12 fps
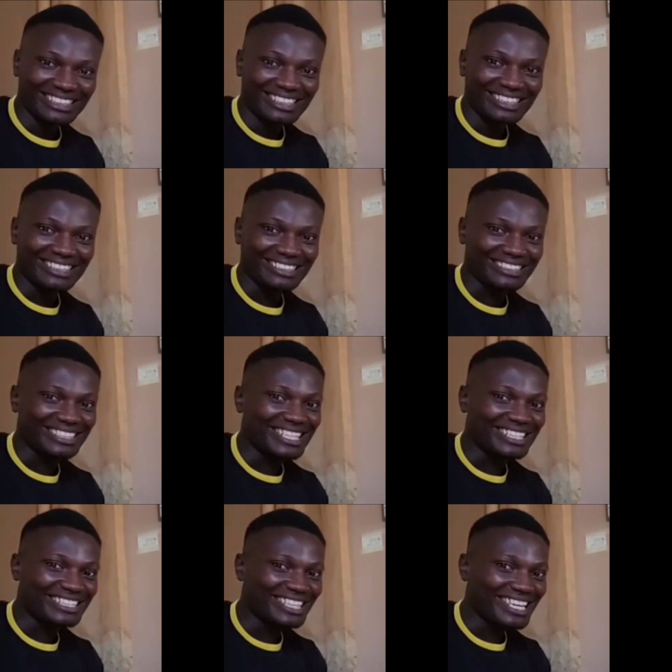J,
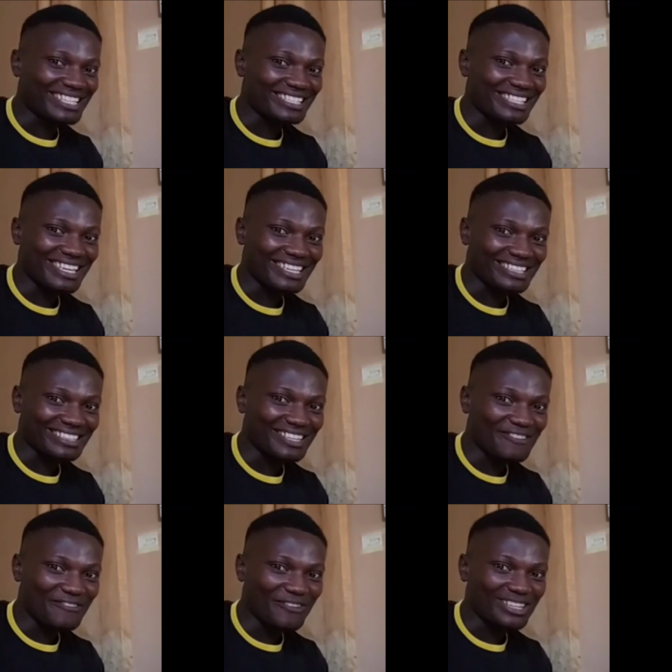you came here to look
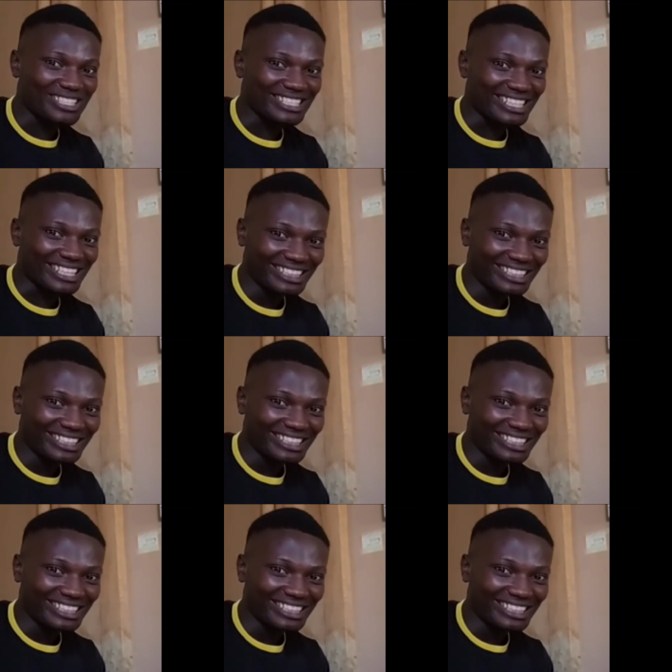for trouble.